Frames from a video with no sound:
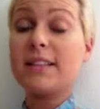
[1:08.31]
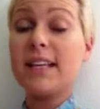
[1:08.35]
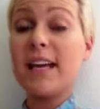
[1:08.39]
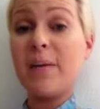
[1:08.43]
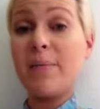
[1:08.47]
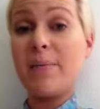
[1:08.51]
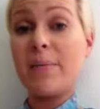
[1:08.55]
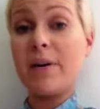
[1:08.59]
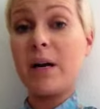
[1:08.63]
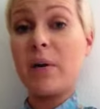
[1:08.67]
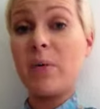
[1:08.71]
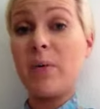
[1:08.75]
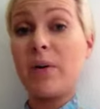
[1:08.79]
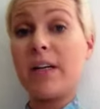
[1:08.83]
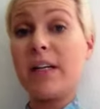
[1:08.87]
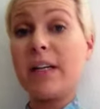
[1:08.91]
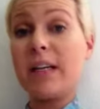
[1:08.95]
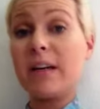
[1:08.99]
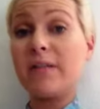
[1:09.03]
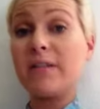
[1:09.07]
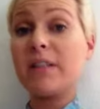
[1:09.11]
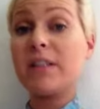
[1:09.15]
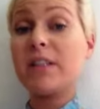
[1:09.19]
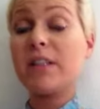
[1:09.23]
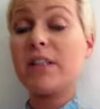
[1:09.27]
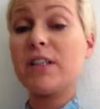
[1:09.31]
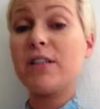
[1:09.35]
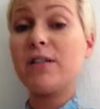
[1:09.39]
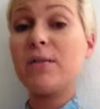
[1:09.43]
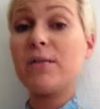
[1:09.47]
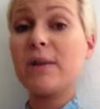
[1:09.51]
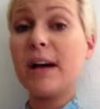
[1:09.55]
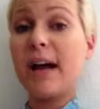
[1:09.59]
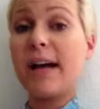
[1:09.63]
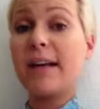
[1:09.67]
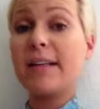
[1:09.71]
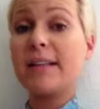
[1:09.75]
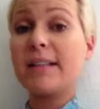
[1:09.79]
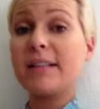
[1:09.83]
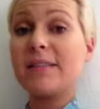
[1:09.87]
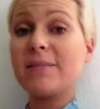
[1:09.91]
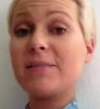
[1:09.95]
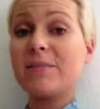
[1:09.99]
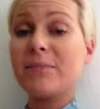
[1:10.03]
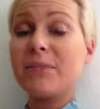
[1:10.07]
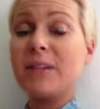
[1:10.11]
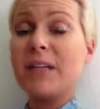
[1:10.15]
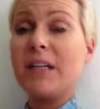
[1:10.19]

tip, and I want to give it to you guys.